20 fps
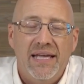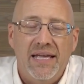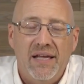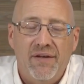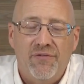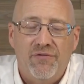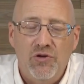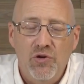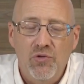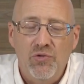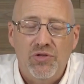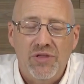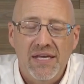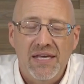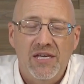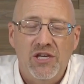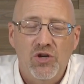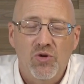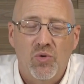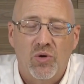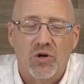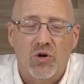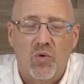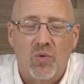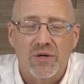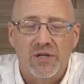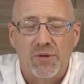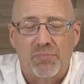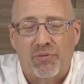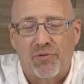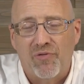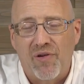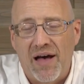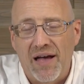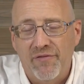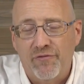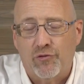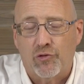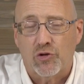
If you think you are going to provide